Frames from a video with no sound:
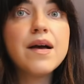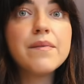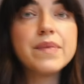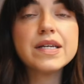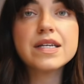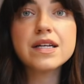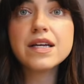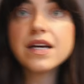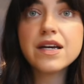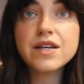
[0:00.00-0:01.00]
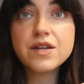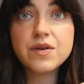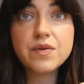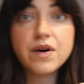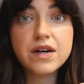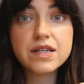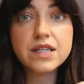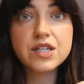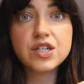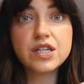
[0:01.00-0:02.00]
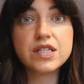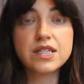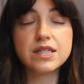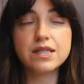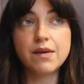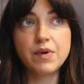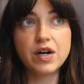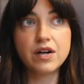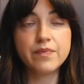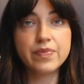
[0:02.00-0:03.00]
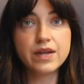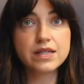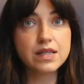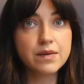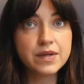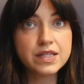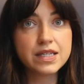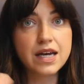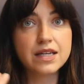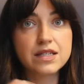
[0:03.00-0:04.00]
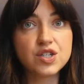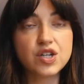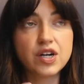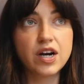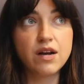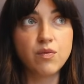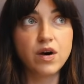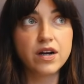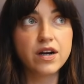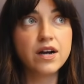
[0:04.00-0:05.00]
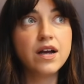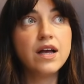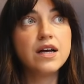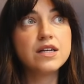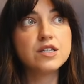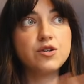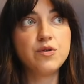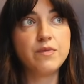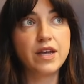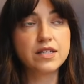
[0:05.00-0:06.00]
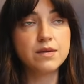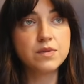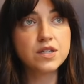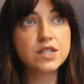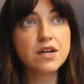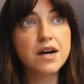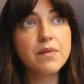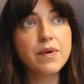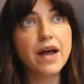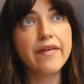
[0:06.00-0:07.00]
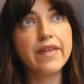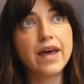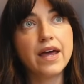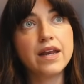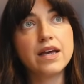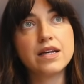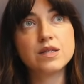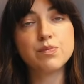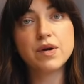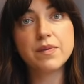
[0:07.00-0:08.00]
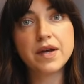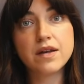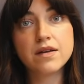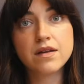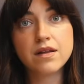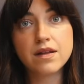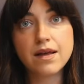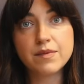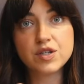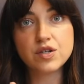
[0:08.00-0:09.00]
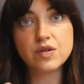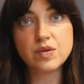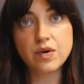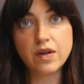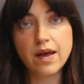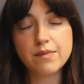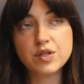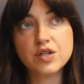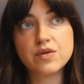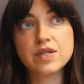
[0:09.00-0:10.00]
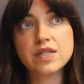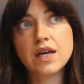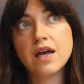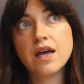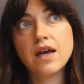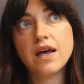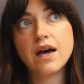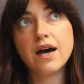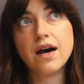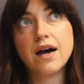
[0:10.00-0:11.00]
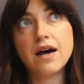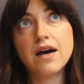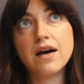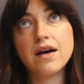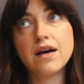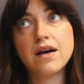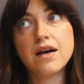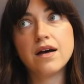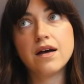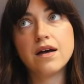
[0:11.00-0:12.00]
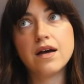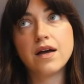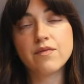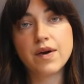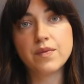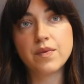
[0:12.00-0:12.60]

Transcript: Basically, you honestly just simmer cinnamon sticks, sugar, and water to make simple syrup, and then it's bourbon, lemon juice or lime juice, and red